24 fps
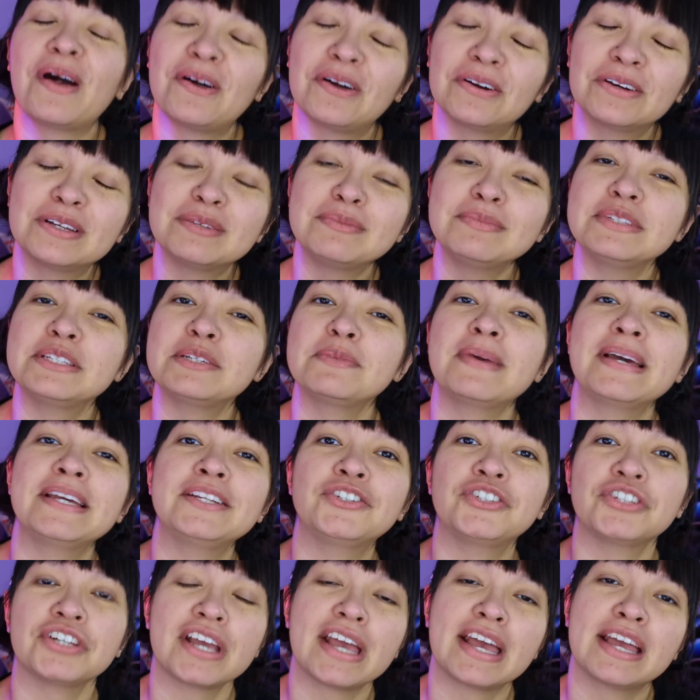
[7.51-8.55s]
welcome to my
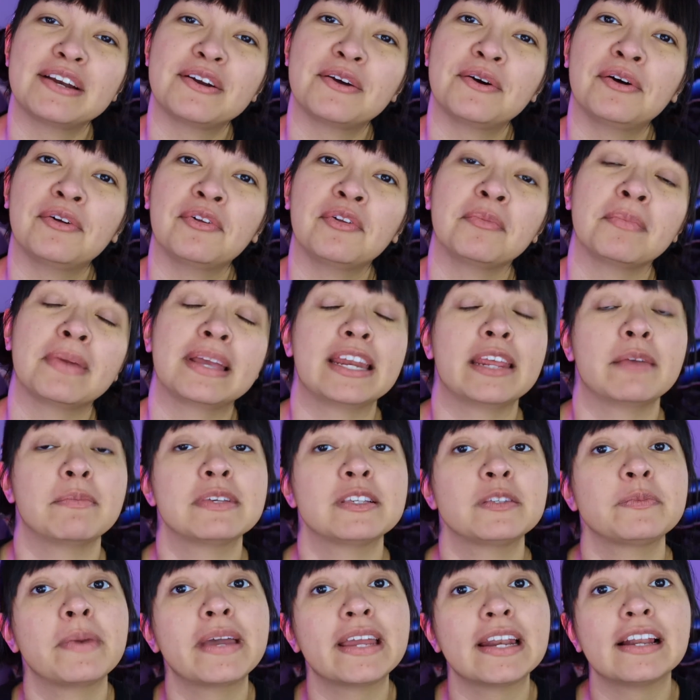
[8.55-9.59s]
channel. My name
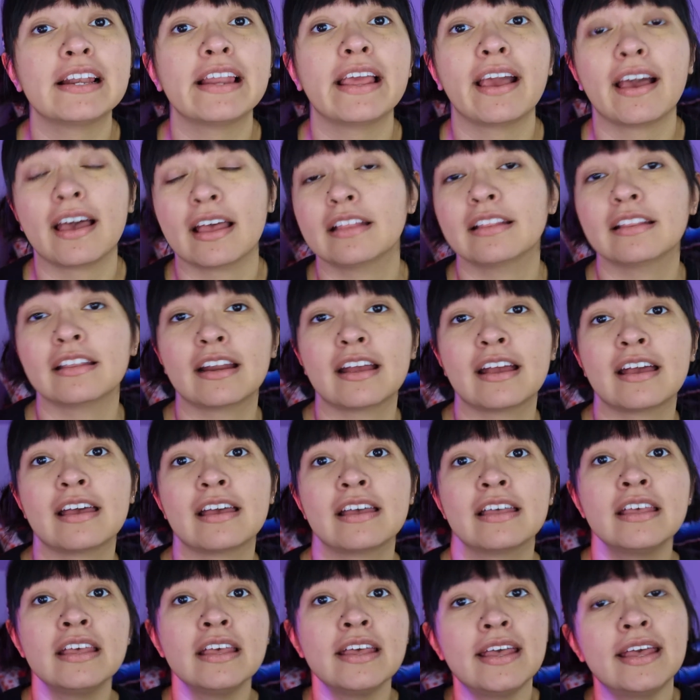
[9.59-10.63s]
is Mayra
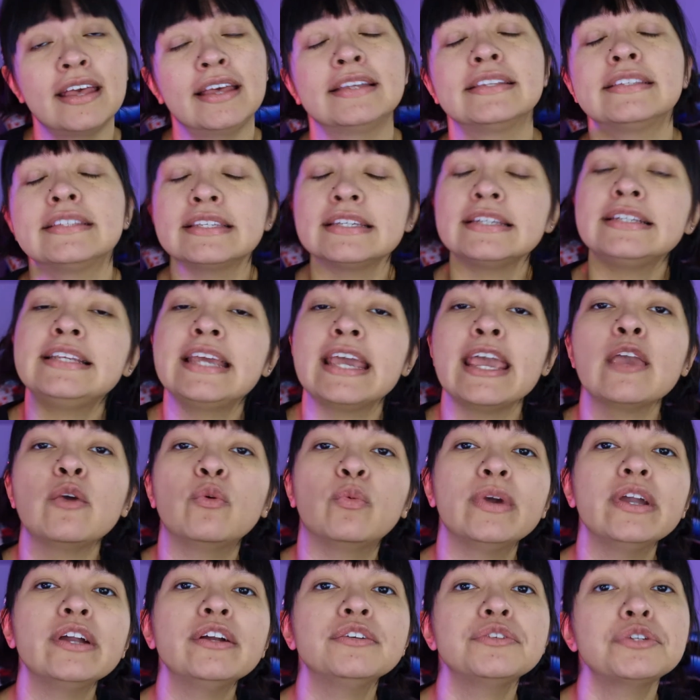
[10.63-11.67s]
Alejandra. Today
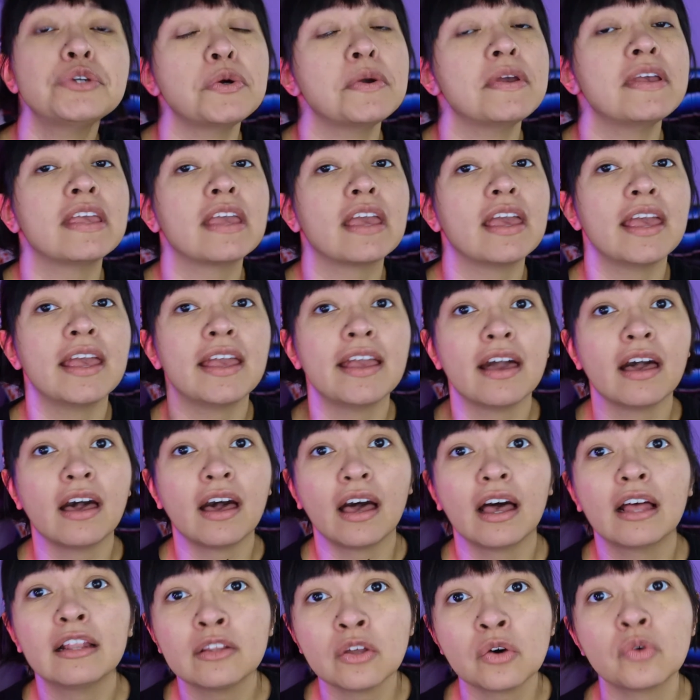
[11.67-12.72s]
we're doing a
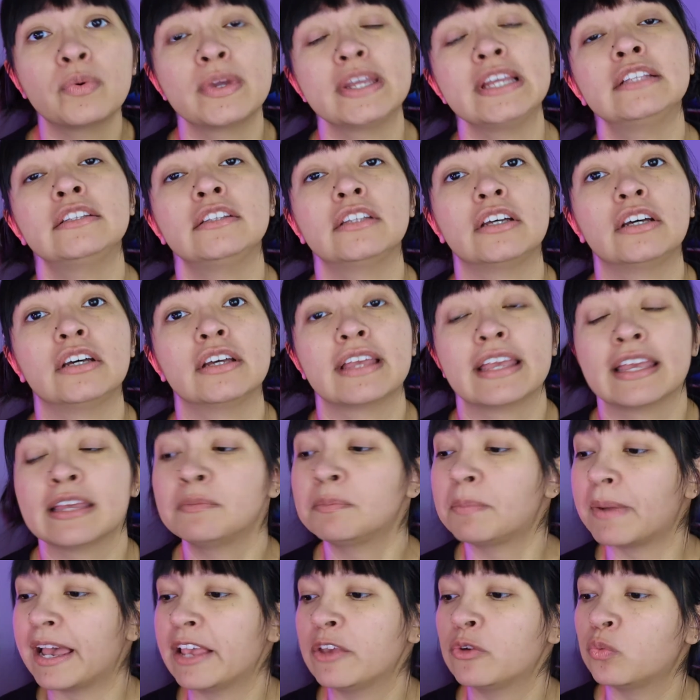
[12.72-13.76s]
Halloween look, and
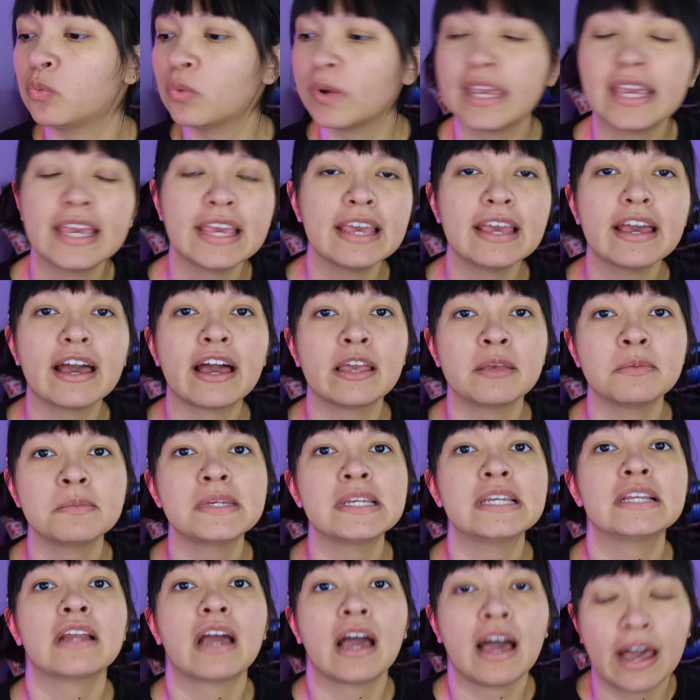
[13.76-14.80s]
by we I
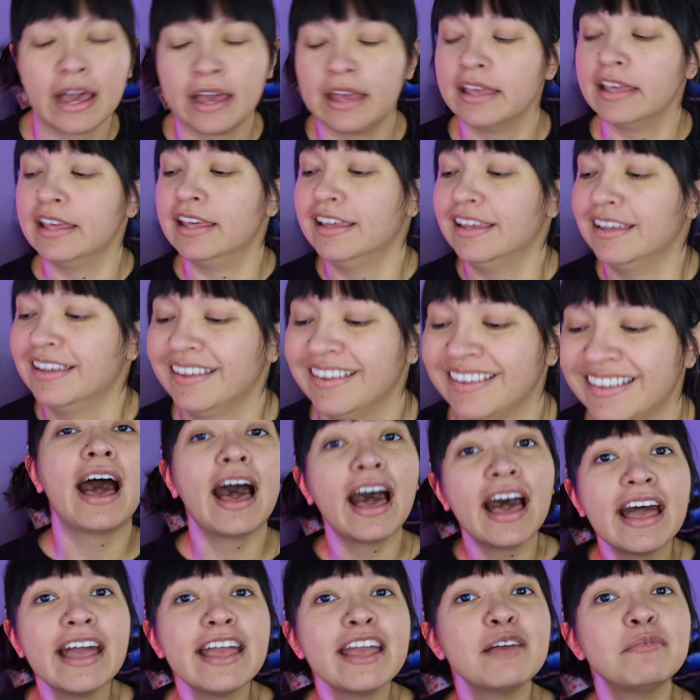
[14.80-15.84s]
mean I.
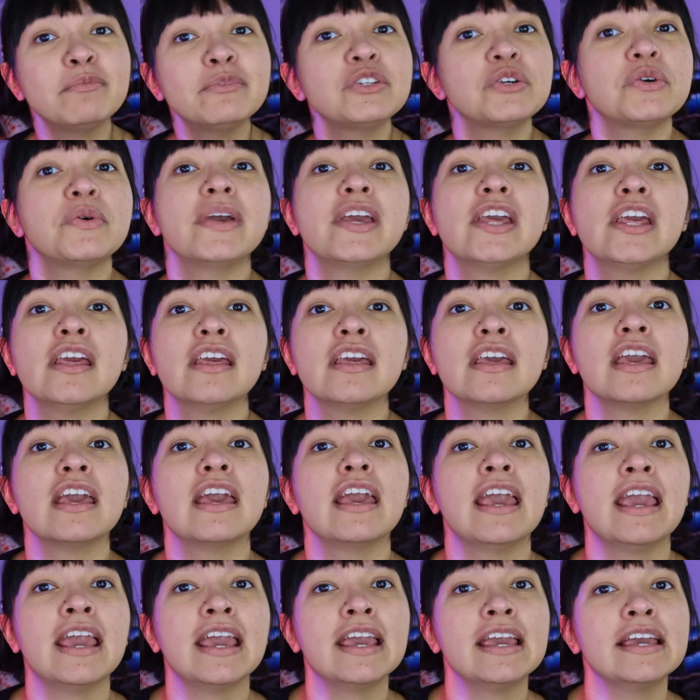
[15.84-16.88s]
I am doing
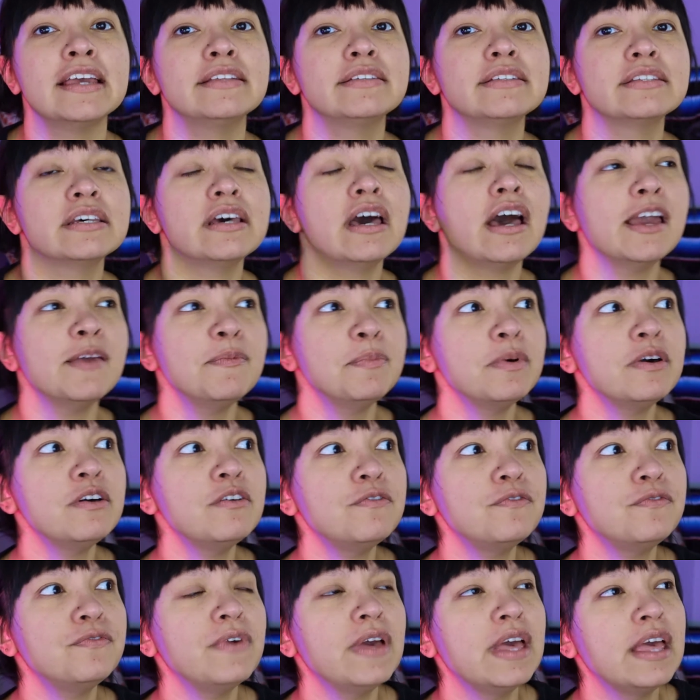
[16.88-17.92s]
a type of